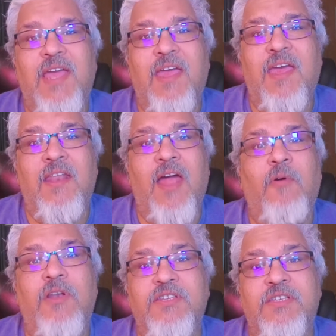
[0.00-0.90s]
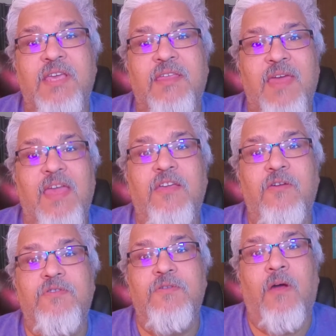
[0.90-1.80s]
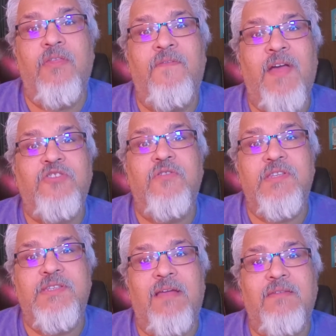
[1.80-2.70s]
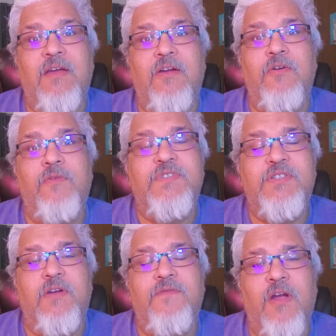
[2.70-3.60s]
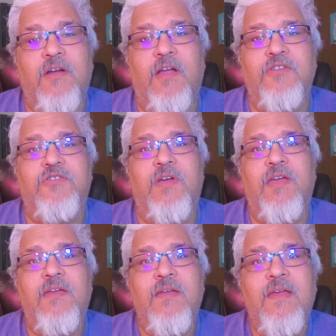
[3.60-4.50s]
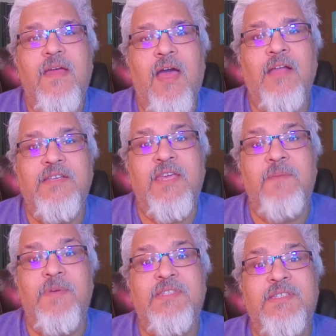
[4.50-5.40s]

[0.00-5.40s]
Day, and I want to just say thank you to all the veterans out there who have served our country uh, to keep us